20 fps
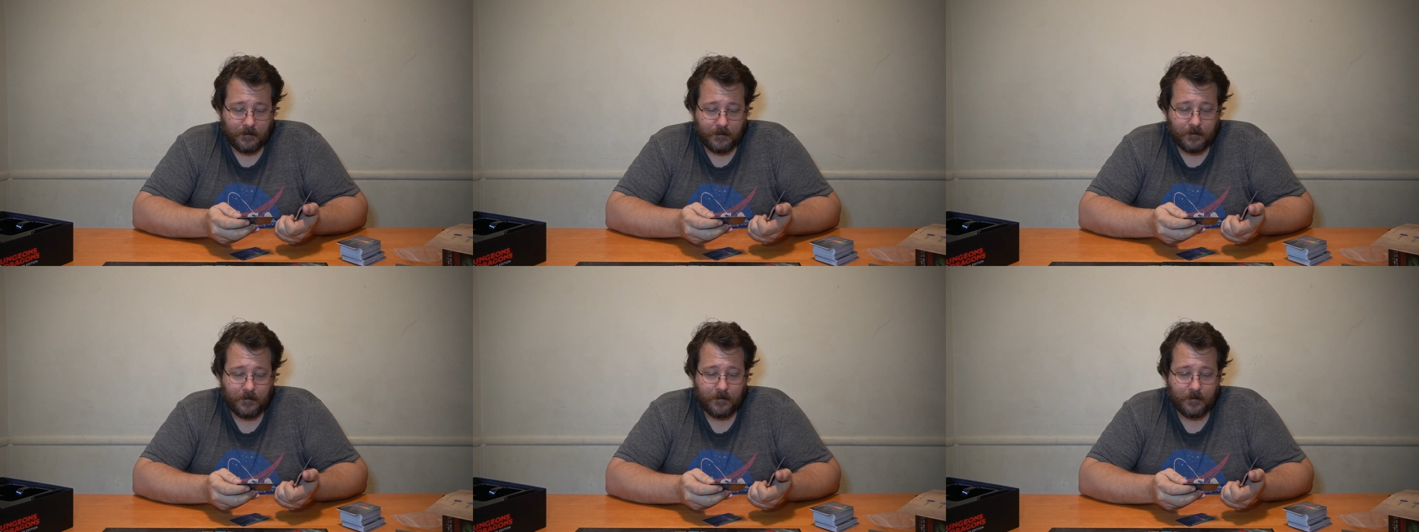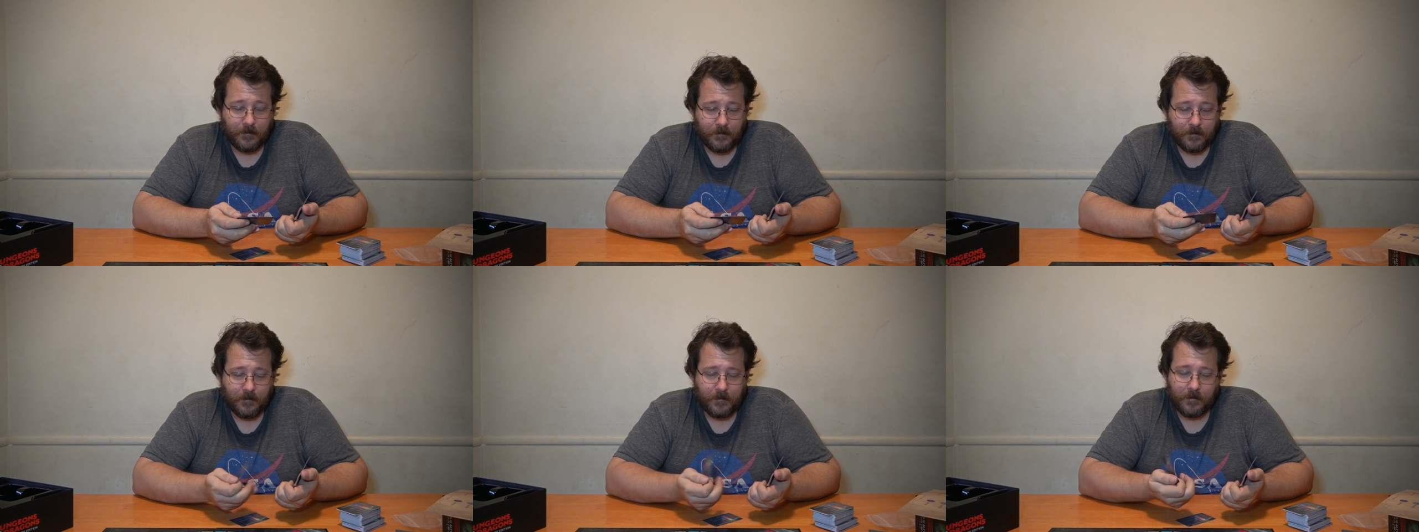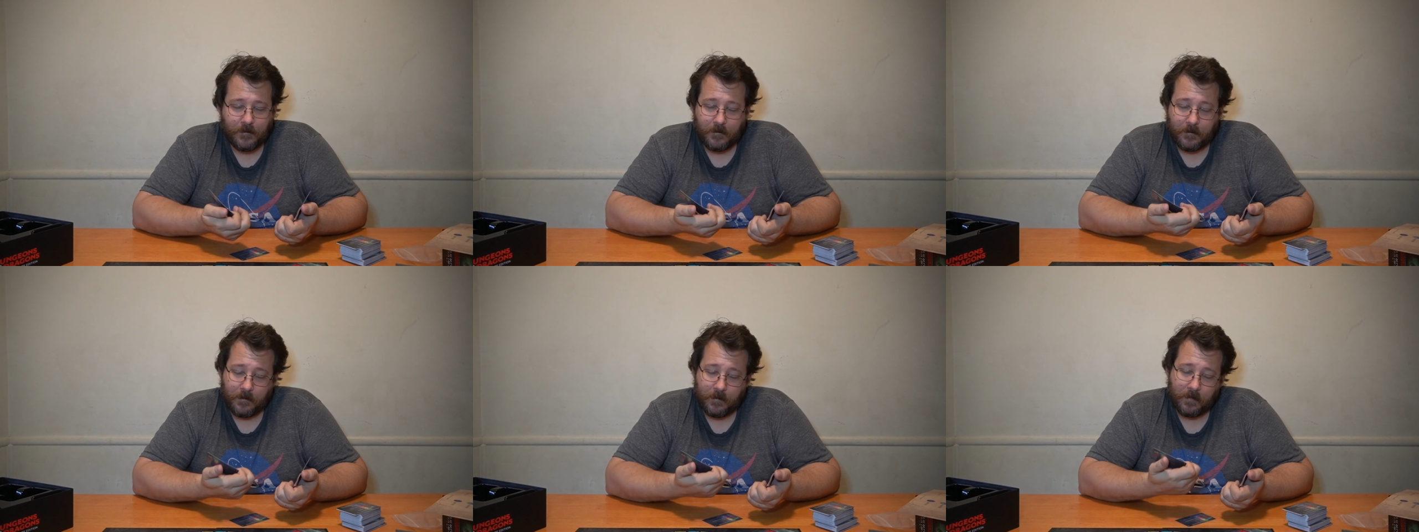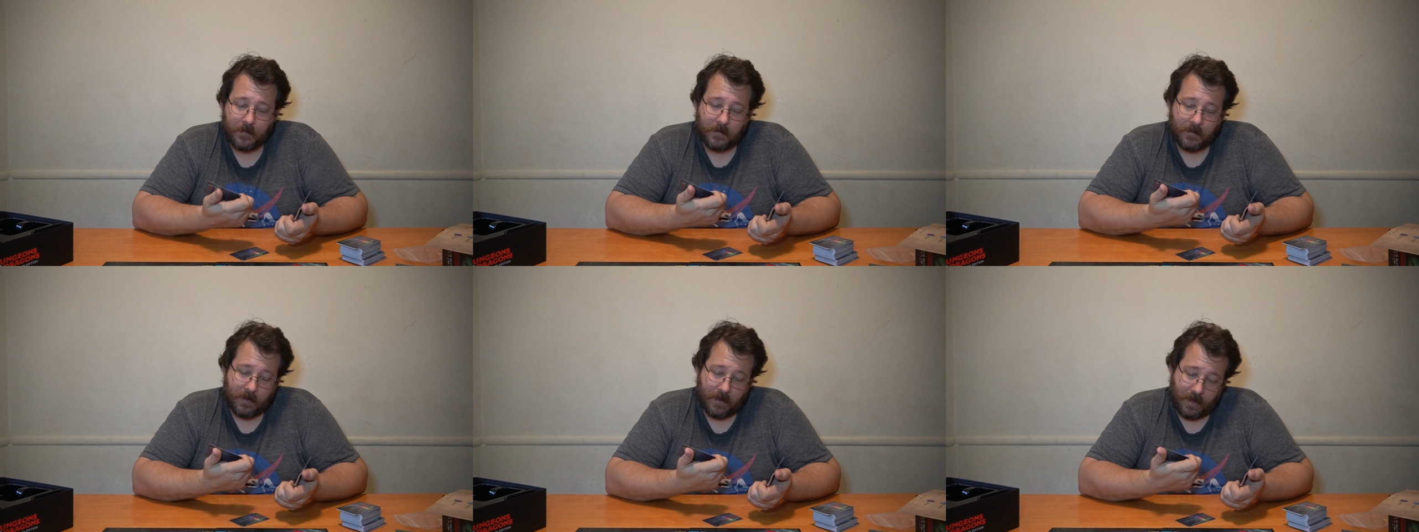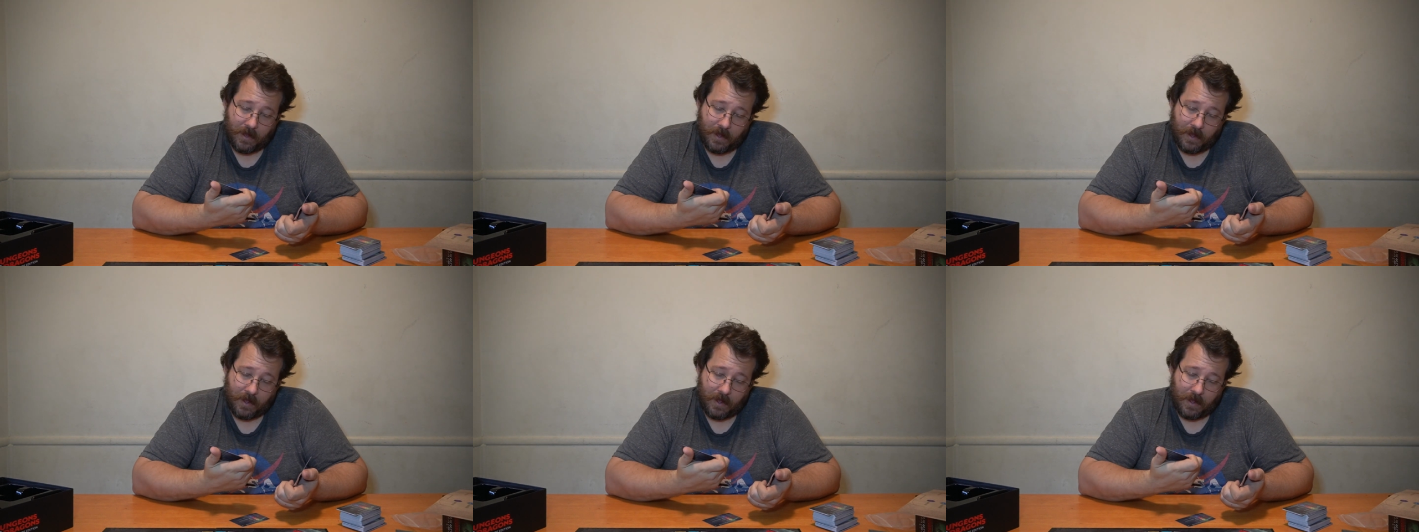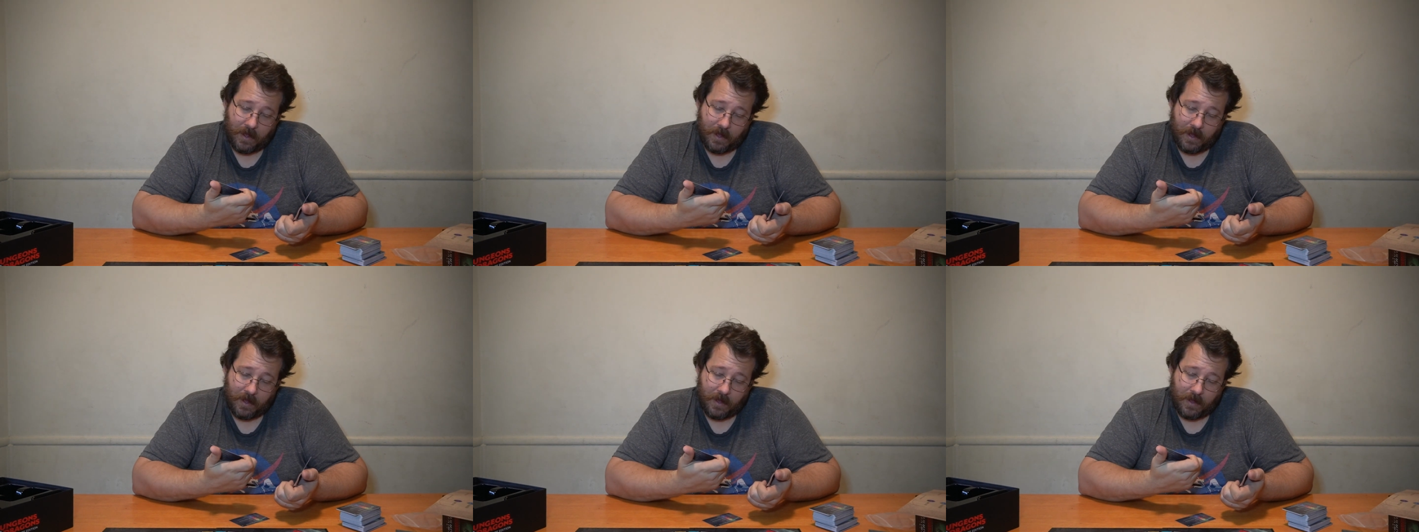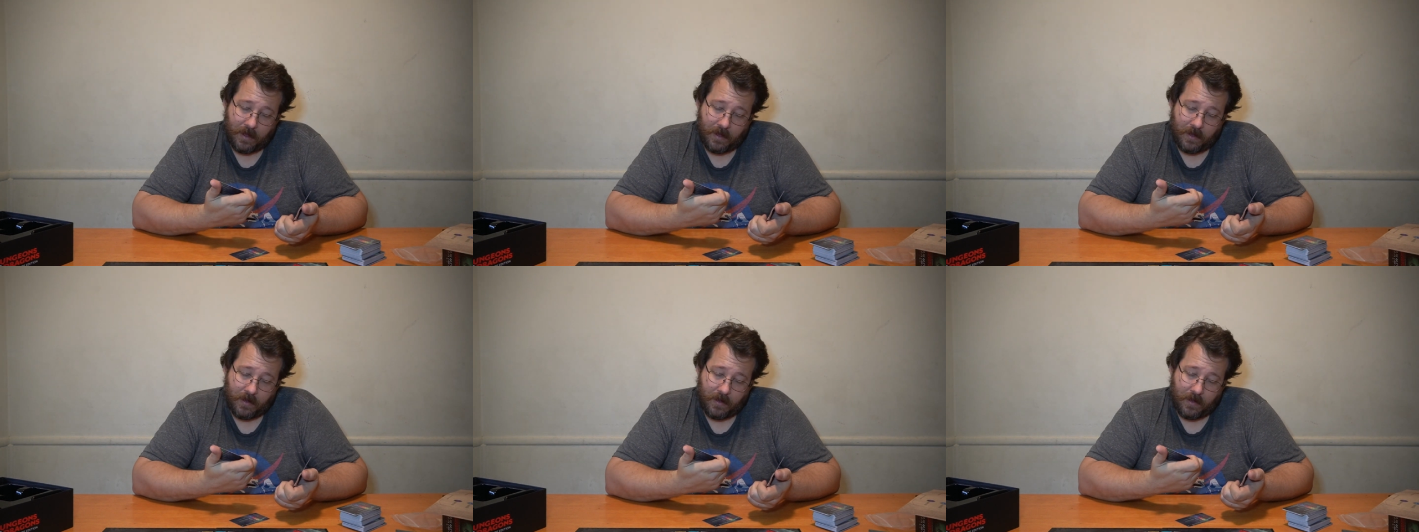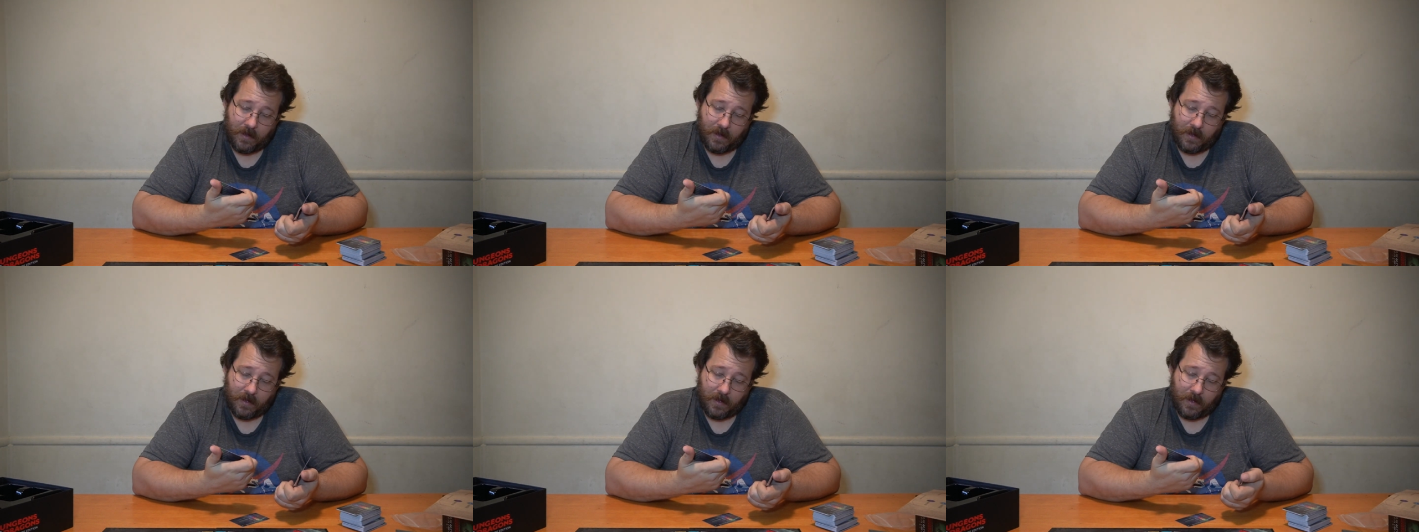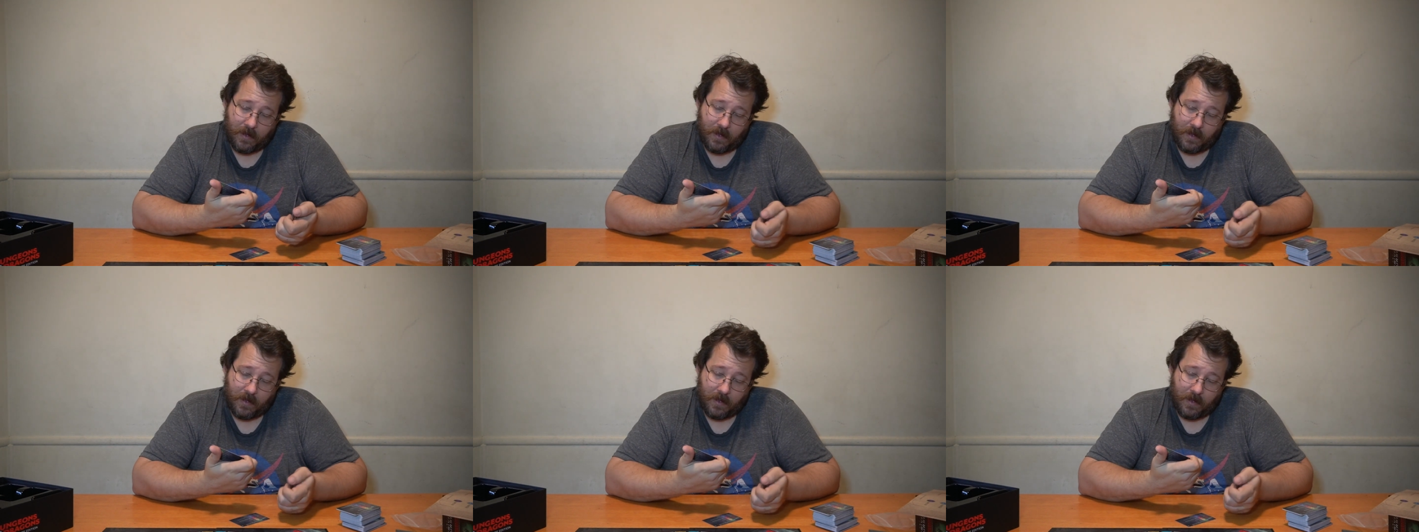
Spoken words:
No one is speaking in this clip.